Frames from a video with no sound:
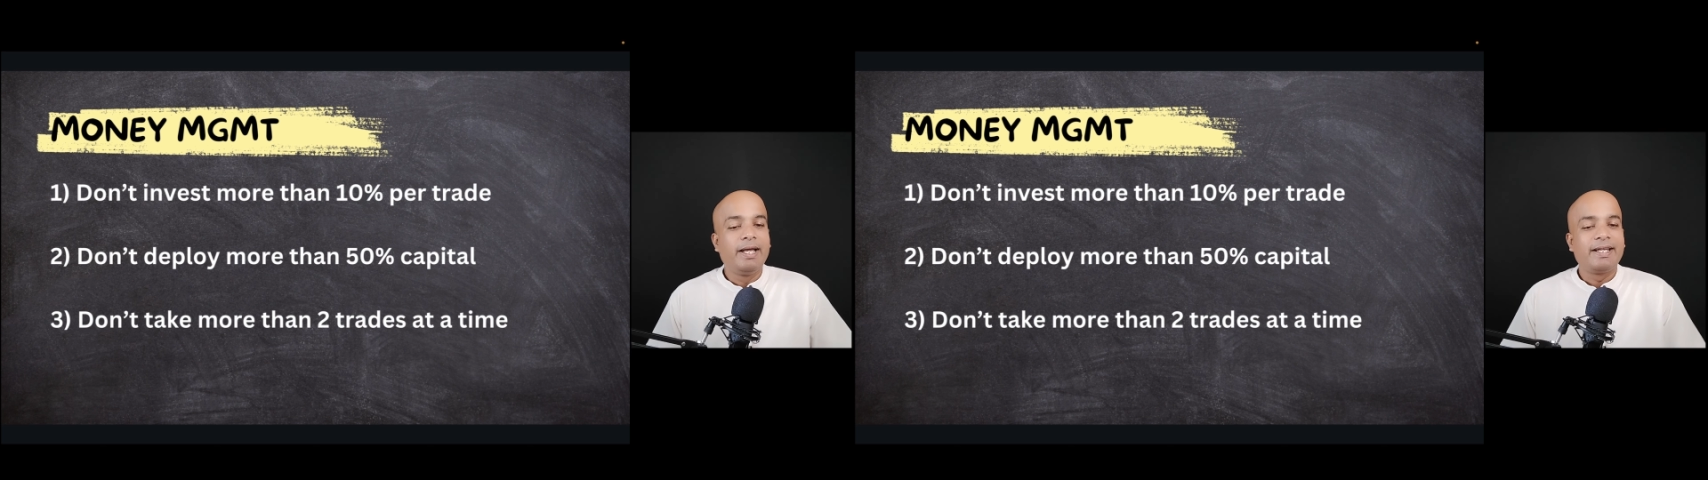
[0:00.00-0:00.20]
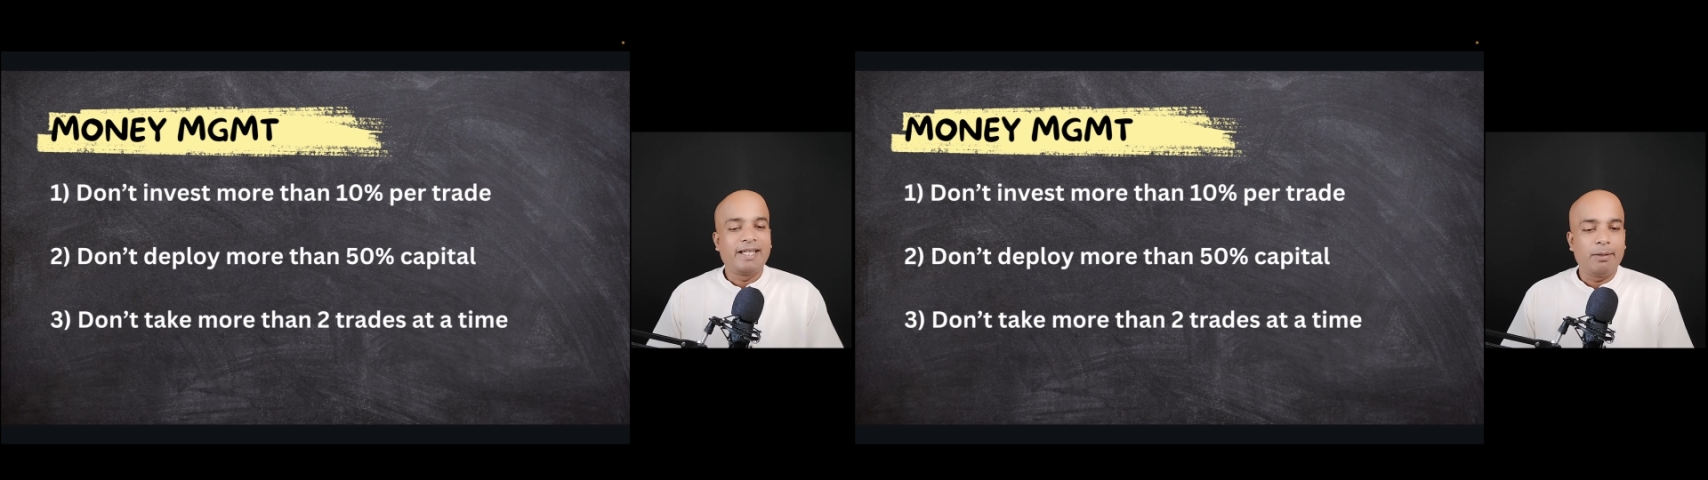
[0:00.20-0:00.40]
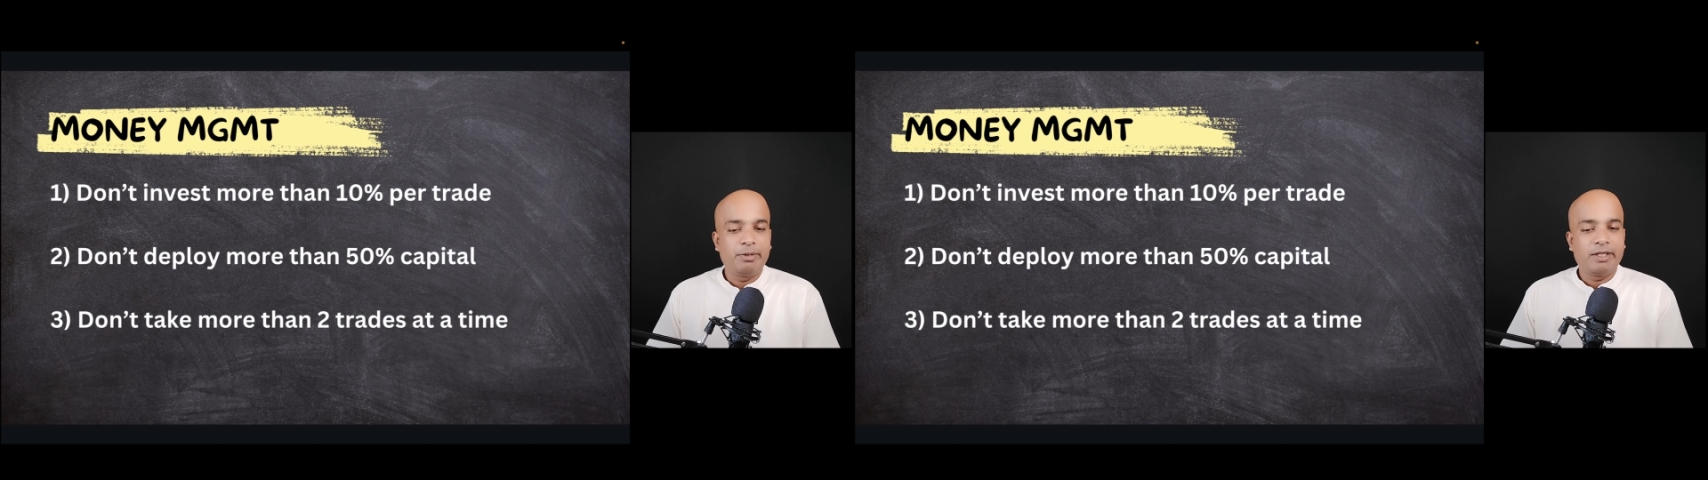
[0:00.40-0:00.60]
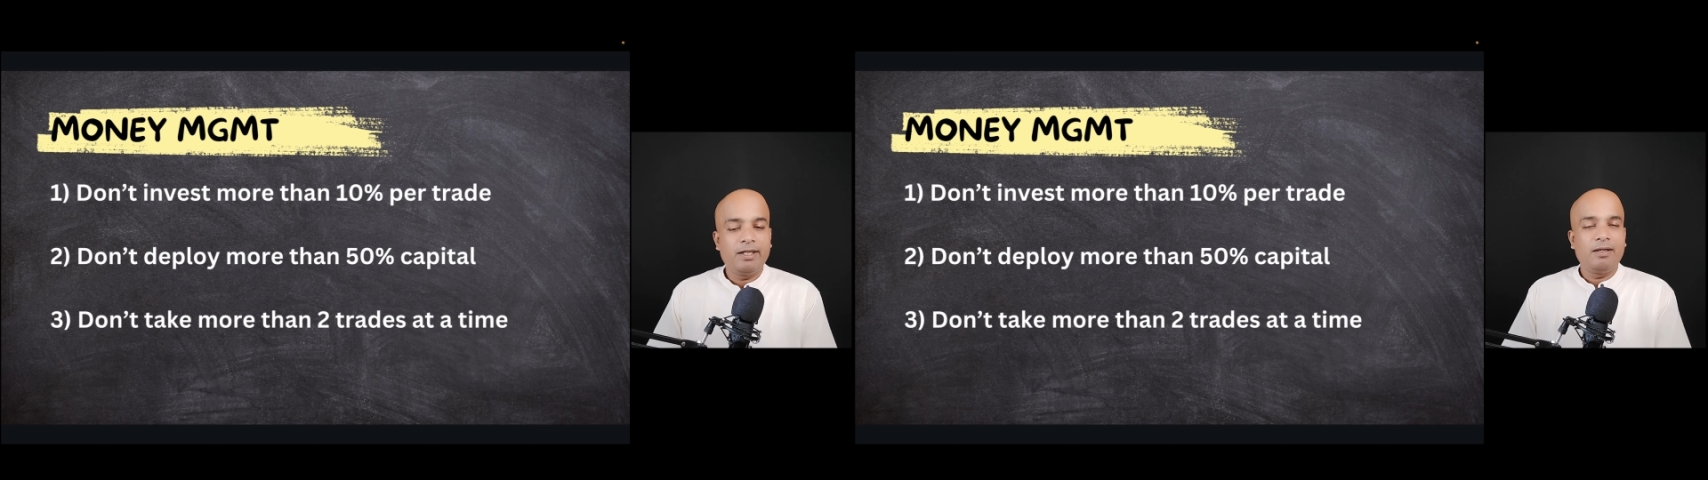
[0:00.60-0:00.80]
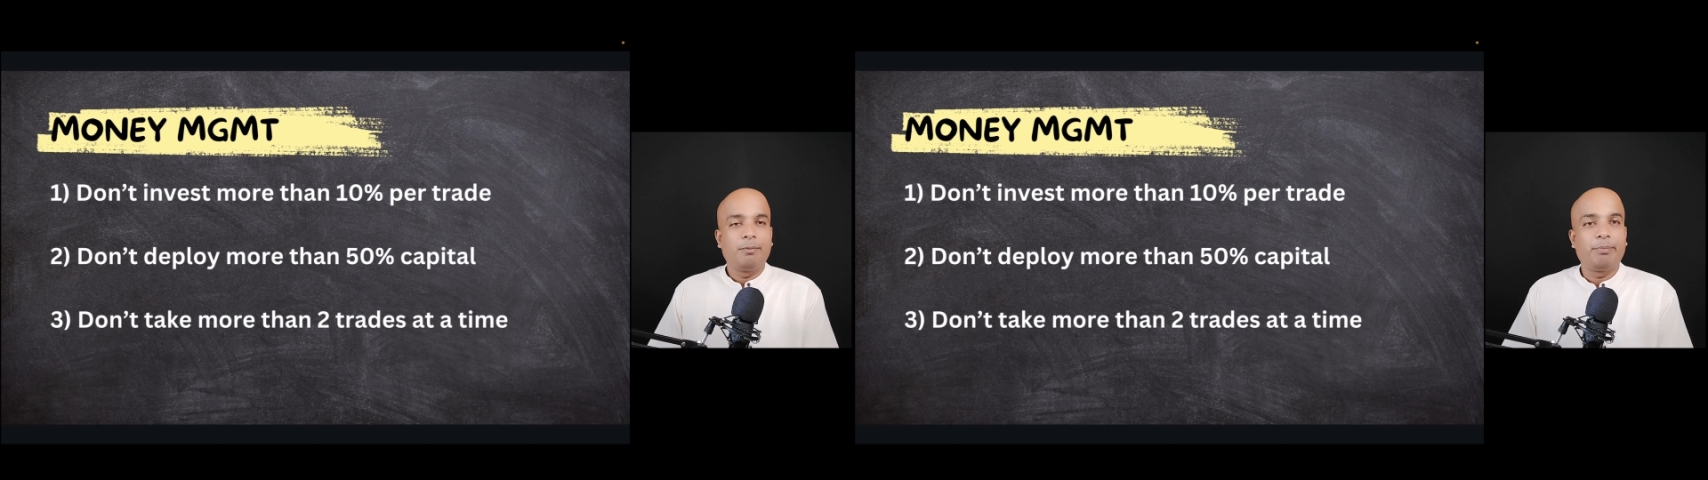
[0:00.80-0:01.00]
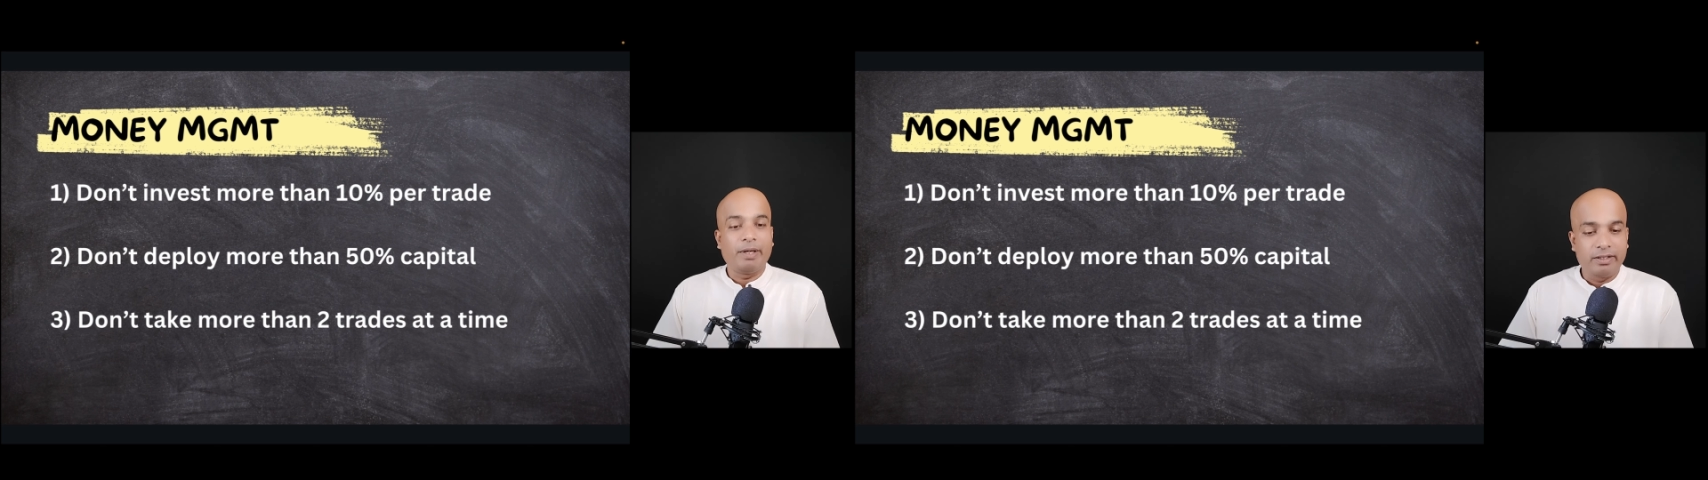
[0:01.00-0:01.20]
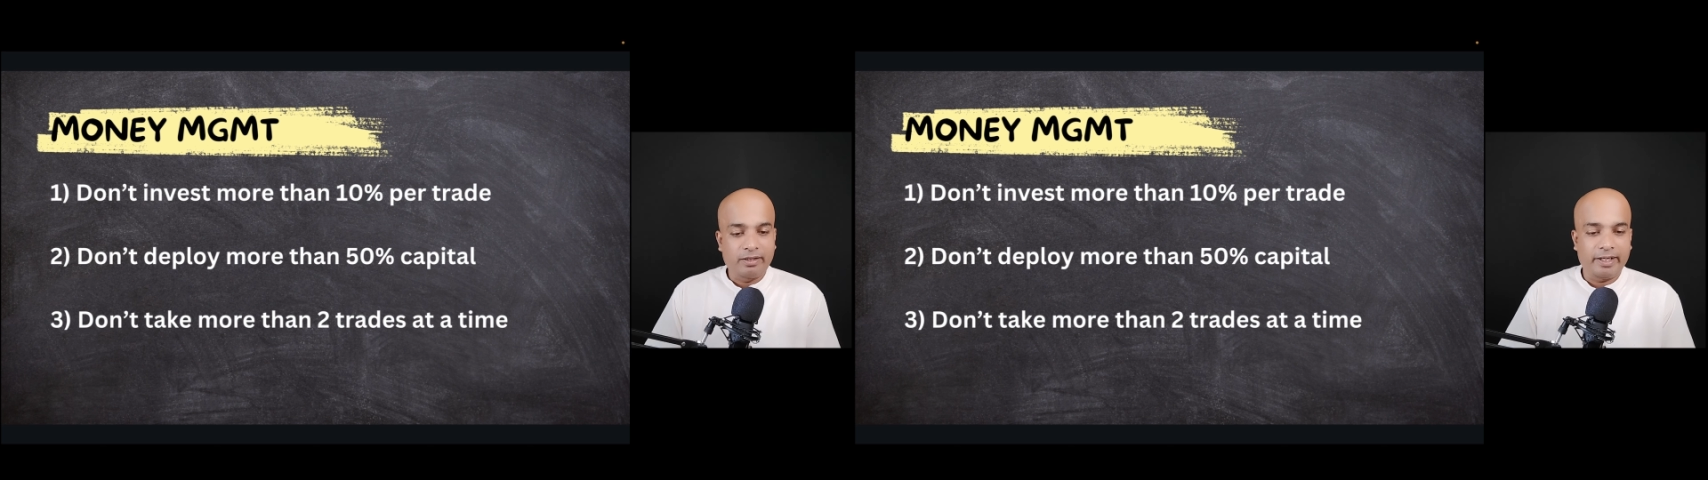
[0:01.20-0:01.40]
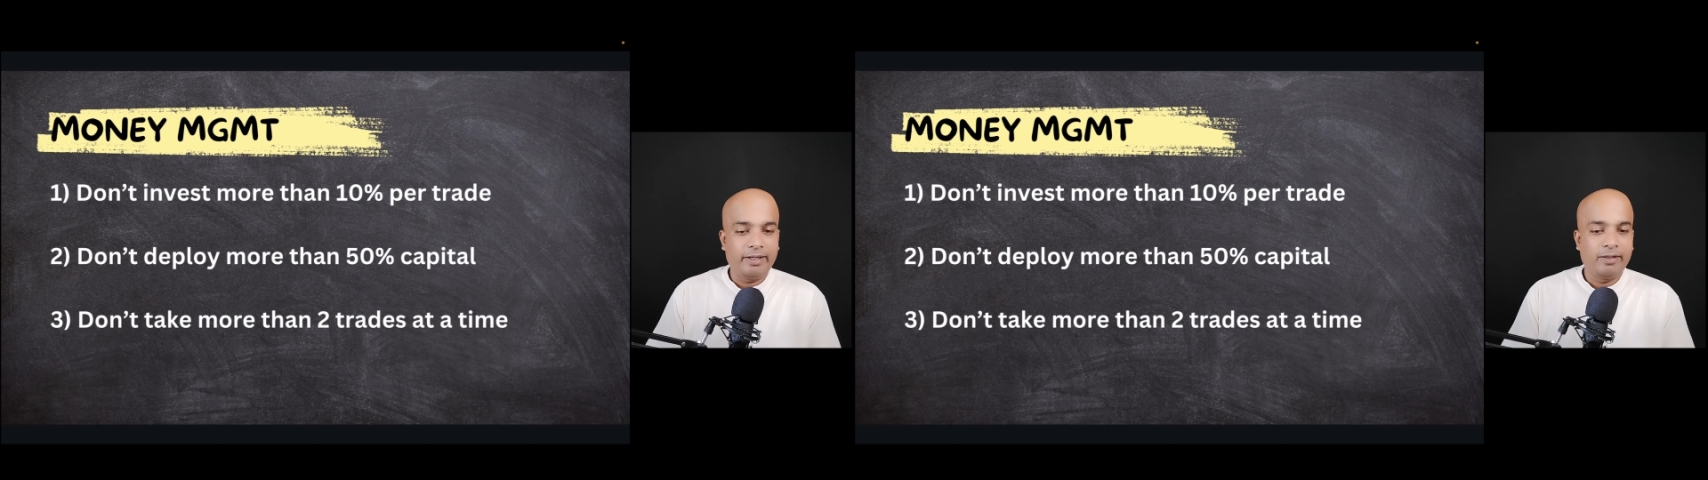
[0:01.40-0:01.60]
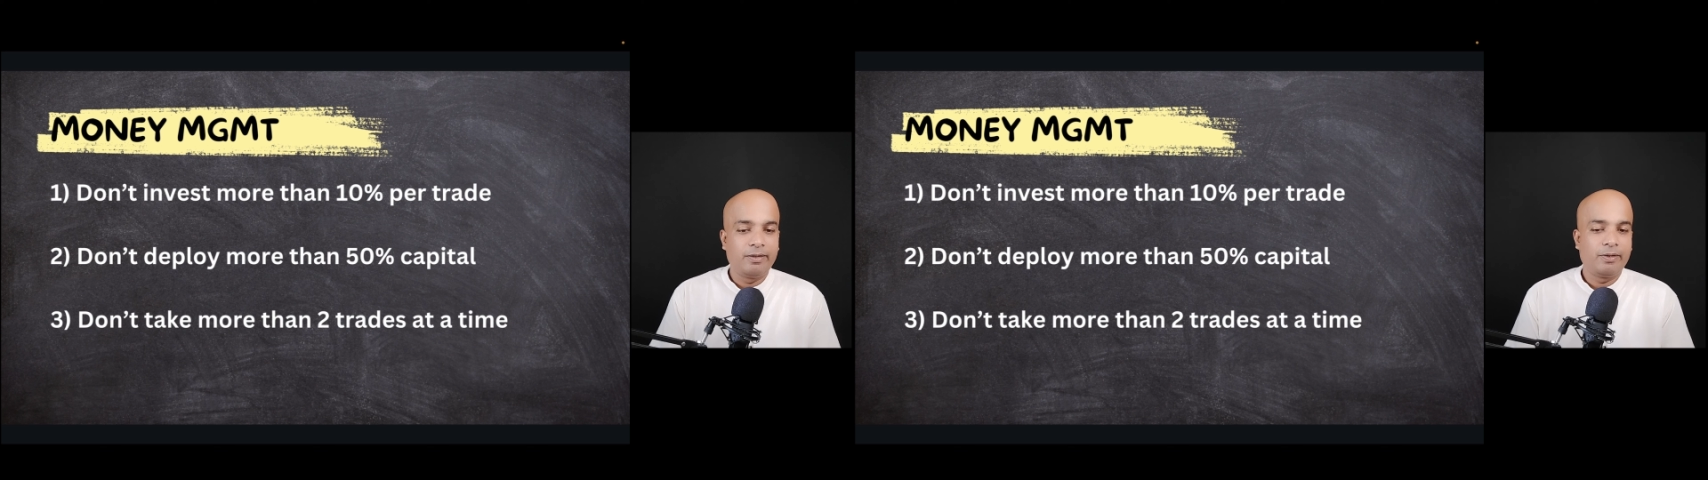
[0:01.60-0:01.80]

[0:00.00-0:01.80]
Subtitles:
capital per trade.